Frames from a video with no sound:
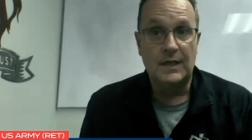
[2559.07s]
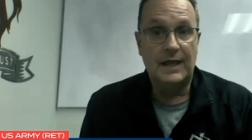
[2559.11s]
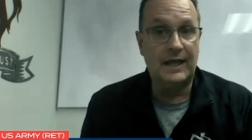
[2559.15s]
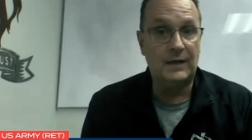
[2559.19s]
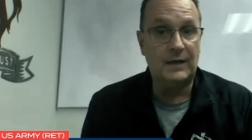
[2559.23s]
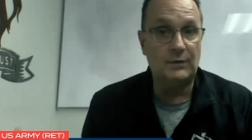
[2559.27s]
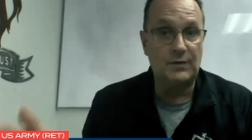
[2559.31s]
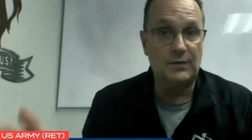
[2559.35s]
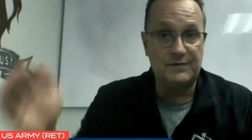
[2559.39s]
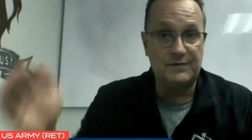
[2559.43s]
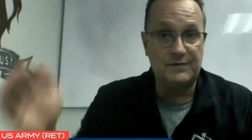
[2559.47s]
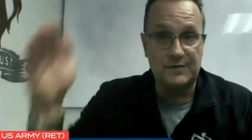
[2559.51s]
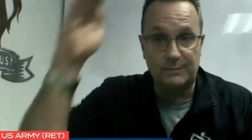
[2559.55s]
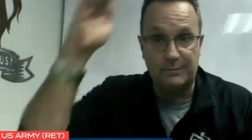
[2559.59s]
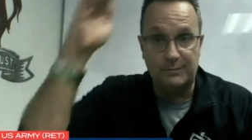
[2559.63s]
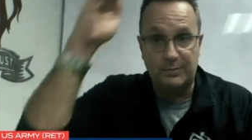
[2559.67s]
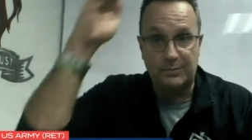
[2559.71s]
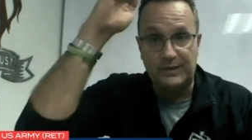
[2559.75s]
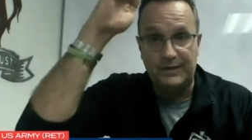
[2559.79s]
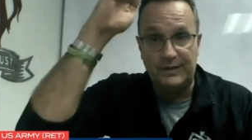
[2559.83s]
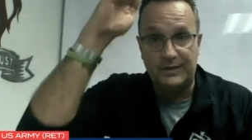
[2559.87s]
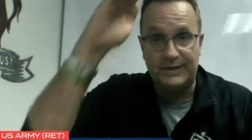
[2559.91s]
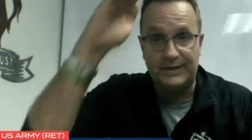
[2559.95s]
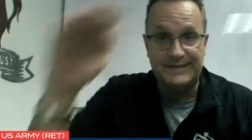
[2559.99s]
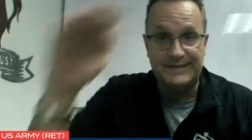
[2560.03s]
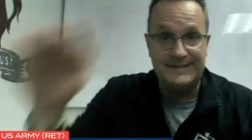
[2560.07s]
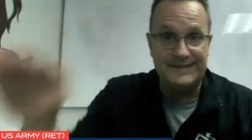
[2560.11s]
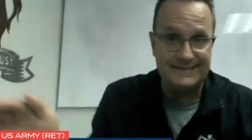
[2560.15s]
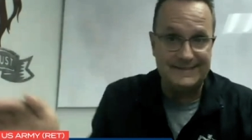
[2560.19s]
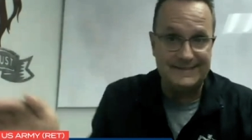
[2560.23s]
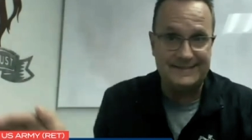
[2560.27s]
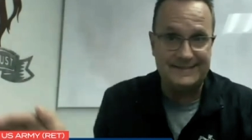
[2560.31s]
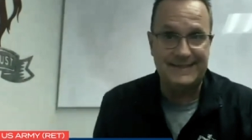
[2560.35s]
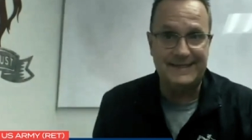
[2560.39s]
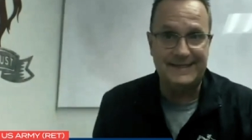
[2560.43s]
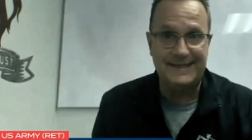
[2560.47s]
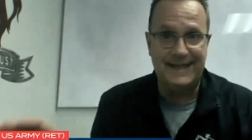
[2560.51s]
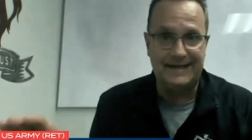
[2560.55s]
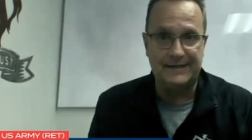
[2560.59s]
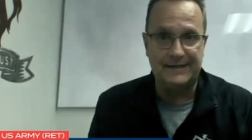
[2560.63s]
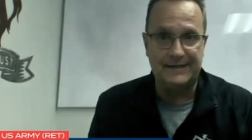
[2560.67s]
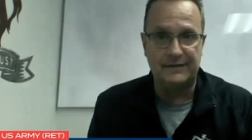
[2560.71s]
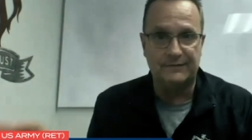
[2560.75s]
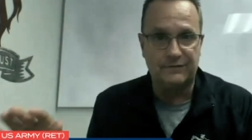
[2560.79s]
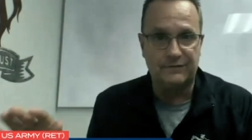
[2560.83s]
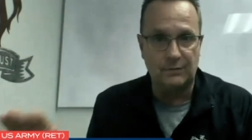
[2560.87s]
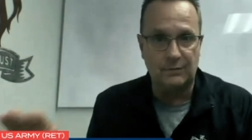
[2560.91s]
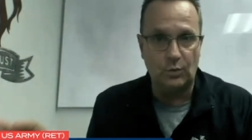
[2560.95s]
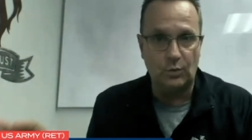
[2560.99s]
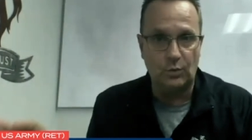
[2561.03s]
and we've completely
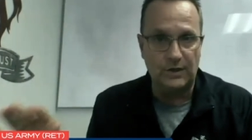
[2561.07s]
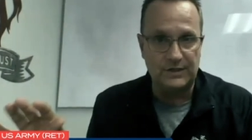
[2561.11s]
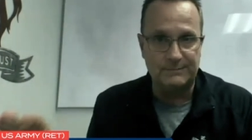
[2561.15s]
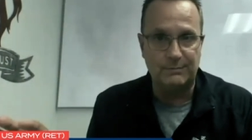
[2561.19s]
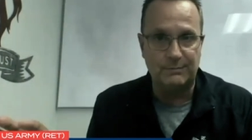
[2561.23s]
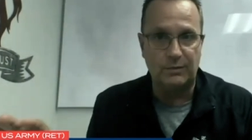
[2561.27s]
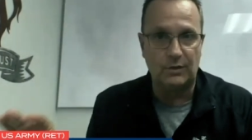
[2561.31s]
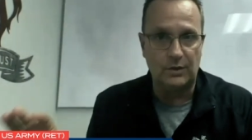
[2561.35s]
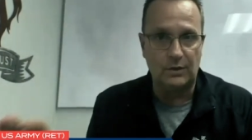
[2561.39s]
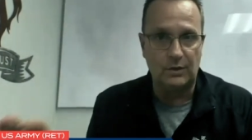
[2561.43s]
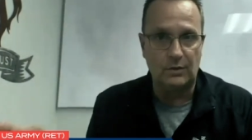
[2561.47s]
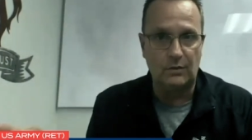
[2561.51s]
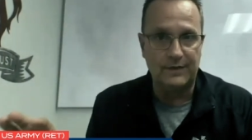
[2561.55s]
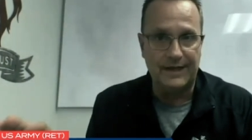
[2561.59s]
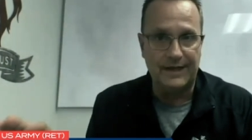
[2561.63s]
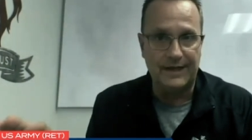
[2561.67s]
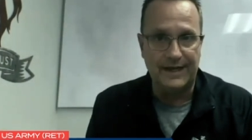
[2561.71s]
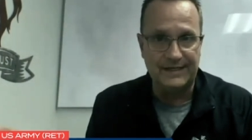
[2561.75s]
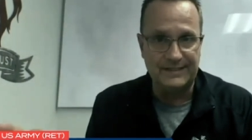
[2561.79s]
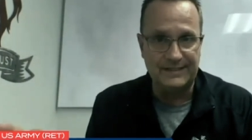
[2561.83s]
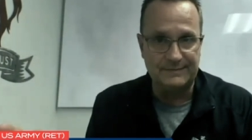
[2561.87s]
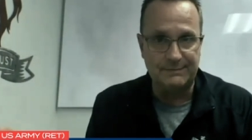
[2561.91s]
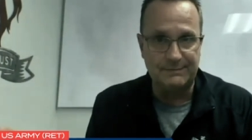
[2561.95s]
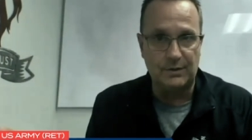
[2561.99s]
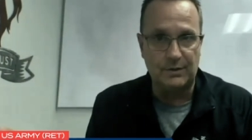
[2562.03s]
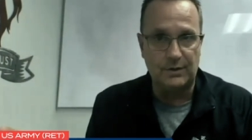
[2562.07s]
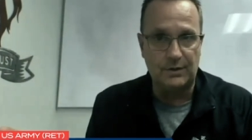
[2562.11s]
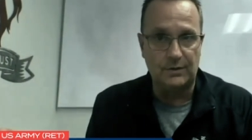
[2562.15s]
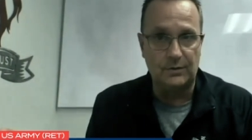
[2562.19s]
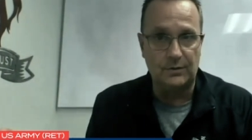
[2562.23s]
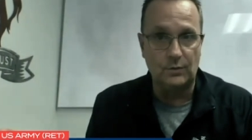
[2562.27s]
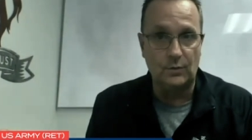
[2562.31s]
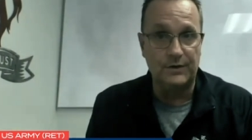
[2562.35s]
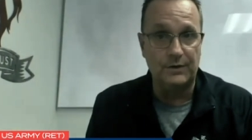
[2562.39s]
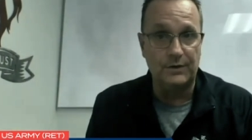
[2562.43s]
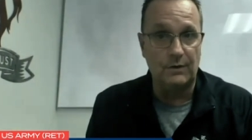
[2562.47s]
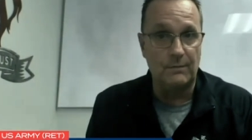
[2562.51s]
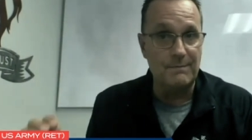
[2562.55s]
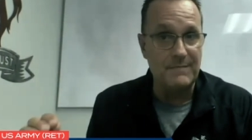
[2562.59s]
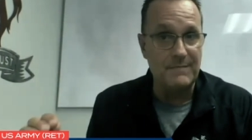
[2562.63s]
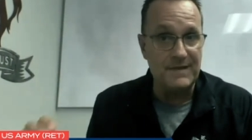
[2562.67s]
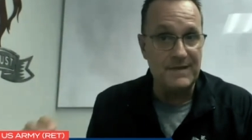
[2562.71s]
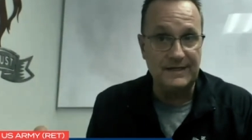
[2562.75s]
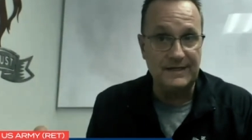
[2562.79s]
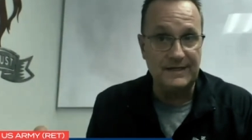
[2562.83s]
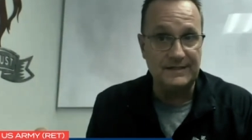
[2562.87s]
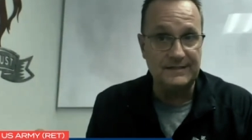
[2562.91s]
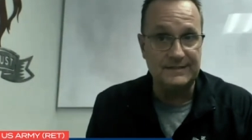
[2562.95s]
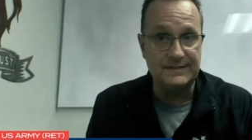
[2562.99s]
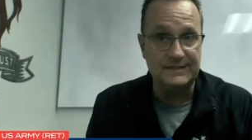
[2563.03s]
disconnected from what's below the iceberg. We are
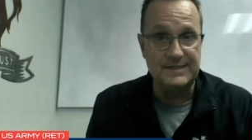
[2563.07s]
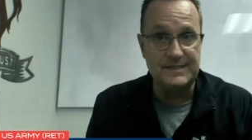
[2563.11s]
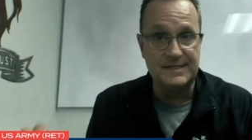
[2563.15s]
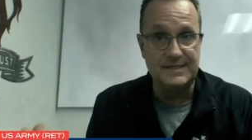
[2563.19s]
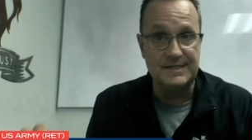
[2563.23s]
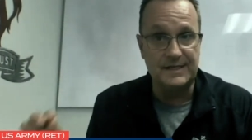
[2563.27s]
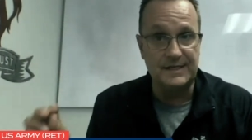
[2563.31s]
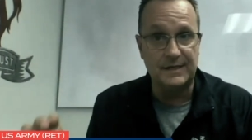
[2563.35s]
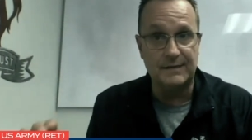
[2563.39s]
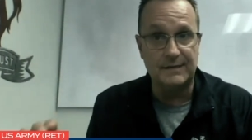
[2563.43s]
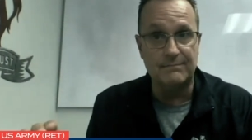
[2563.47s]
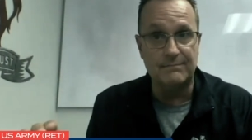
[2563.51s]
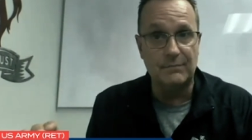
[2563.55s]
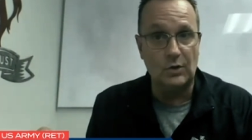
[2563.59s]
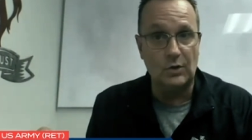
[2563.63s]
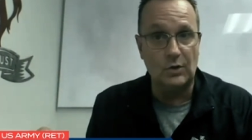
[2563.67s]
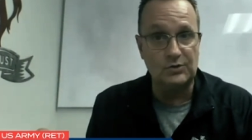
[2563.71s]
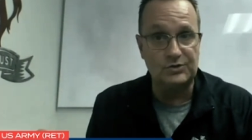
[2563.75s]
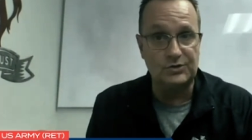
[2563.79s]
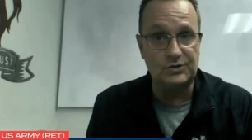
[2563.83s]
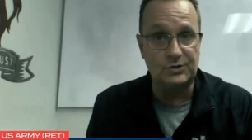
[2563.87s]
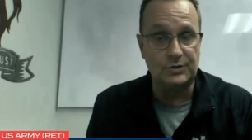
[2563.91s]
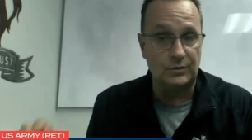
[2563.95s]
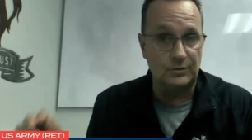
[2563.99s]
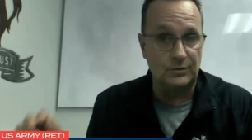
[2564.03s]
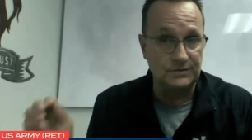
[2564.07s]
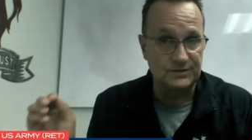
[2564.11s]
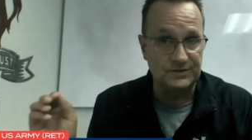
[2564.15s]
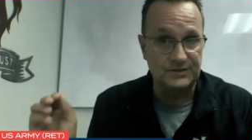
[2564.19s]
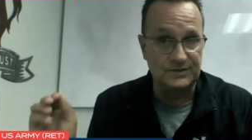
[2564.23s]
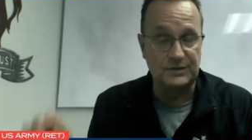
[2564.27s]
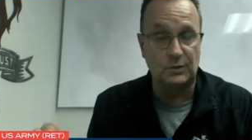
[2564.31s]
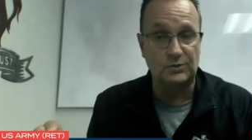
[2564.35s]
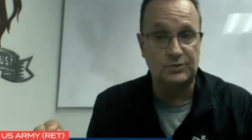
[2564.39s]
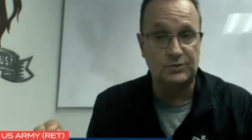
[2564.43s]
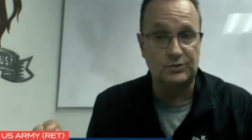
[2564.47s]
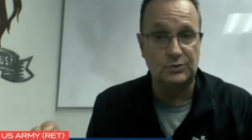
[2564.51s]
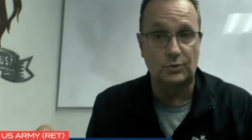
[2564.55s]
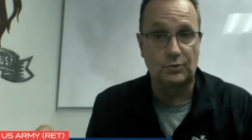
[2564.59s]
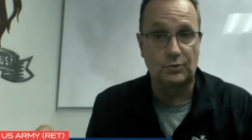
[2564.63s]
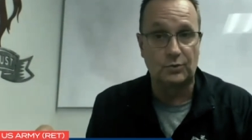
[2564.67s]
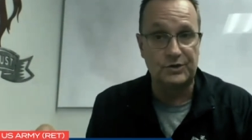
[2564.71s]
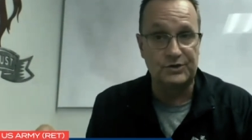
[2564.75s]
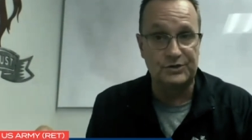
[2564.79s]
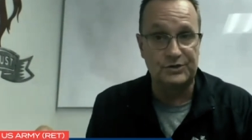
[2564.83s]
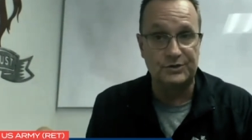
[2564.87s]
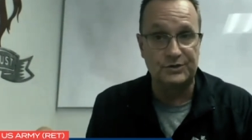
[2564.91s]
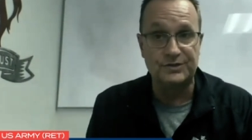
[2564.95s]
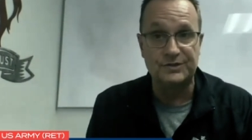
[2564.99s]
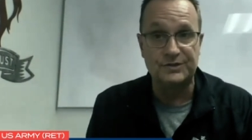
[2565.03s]
meaning seeking, emotional, social
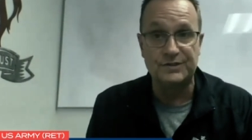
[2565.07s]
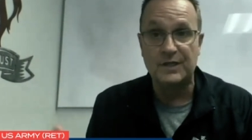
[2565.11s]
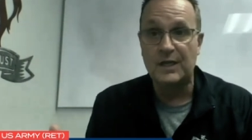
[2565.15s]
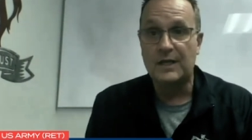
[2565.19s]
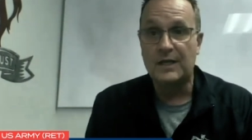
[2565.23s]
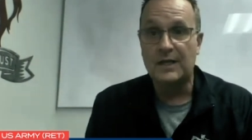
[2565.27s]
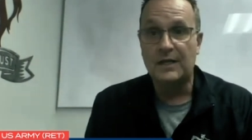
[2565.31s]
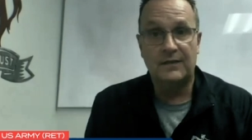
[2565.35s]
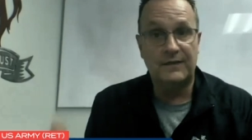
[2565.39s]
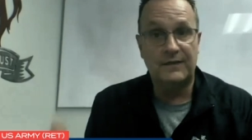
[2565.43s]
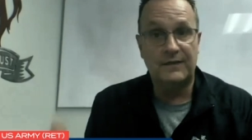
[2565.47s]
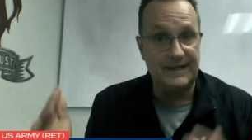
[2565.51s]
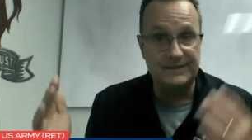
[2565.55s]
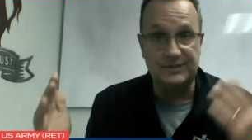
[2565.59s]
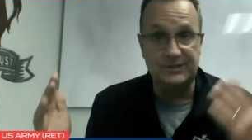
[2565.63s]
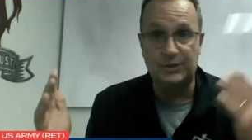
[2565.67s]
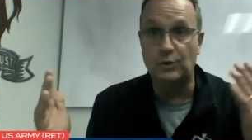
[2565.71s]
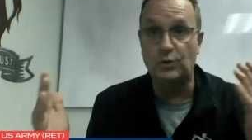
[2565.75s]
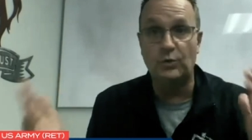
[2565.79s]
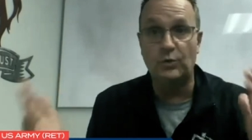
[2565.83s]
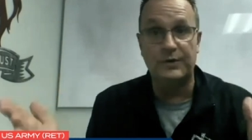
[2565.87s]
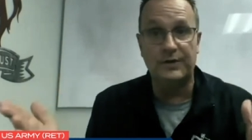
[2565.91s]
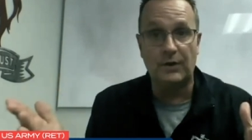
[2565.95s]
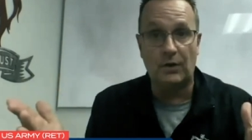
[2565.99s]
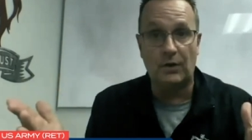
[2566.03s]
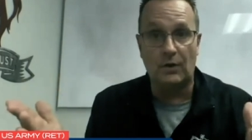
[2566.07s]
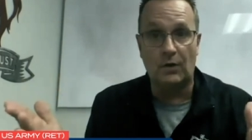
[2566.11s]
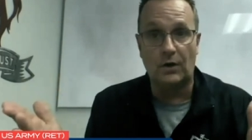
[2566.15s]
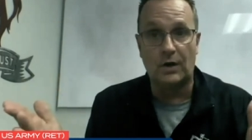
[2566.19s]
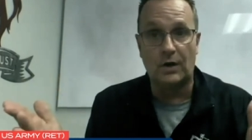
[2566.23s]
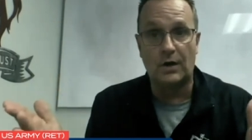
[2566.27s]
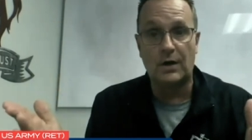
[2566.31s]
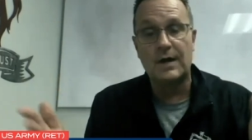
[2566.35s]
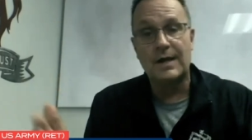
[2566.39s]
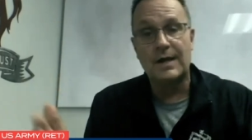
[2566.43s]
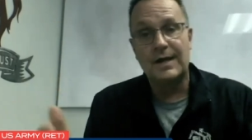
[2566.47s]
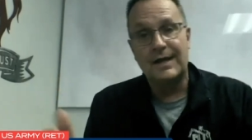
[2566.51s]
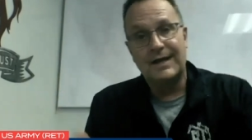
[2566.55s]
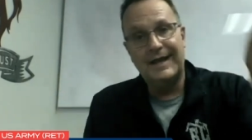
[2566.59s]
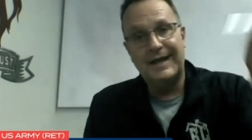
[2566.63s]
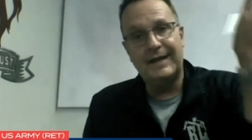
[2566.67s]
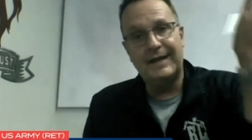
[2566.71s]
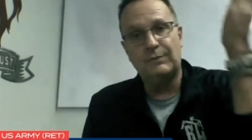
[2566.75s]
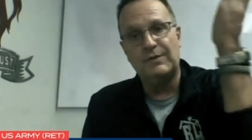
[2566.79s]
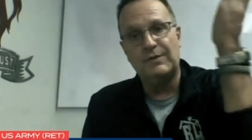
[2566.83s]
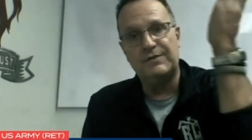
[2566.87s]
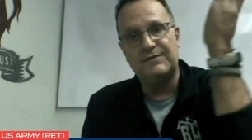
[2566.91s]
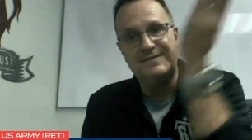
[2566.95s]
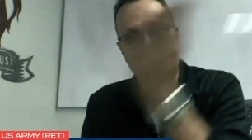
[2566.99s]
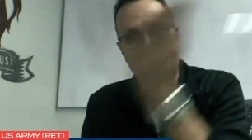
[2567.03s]
creatures. That's who we are
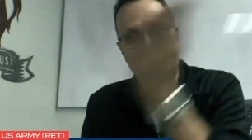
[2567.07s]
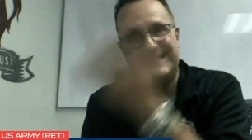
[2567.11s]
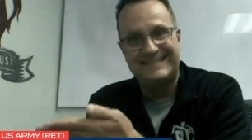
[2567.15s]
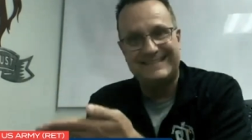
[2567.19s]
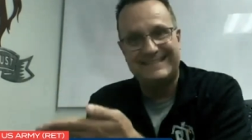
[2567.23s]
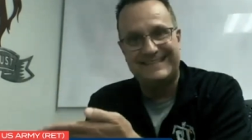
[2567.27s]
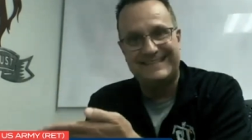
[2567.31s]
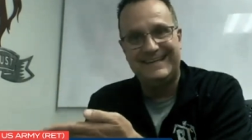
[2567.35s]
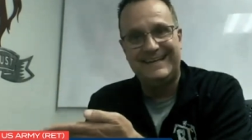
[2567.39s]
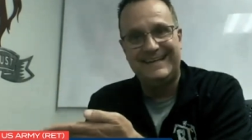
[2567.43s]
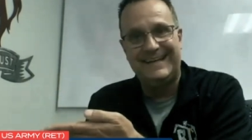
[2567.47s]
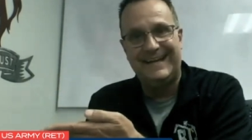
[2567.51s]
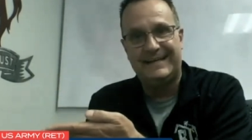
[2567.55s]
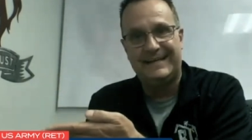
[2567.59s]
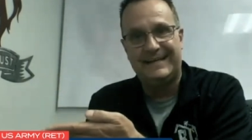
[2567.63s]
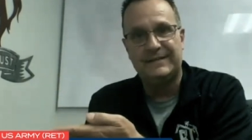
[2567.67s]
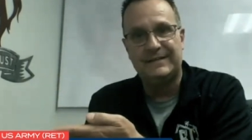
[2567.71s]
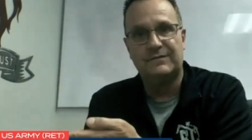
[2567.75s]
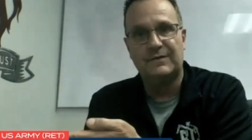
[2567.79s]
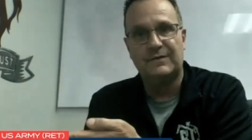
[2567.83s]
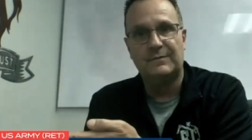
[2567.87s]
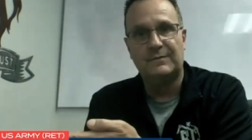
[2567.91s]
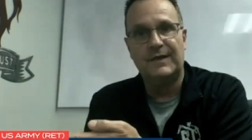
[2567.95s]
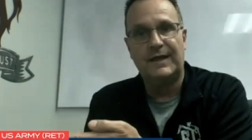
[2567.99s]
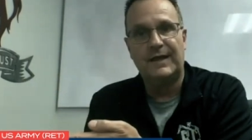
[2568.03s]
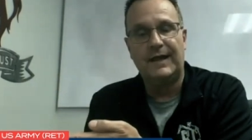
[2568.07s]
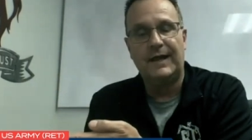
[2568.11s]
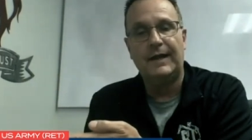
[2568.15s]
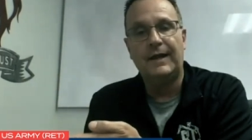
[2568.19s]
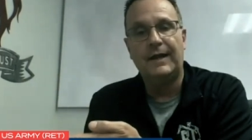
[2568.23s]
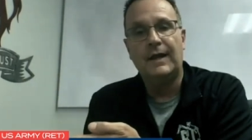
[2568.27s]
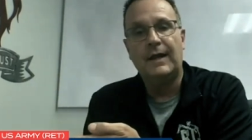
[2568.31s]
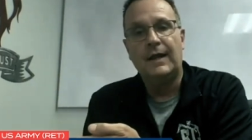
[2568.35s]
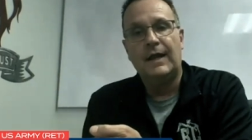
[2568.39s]
and we've disconnected from that.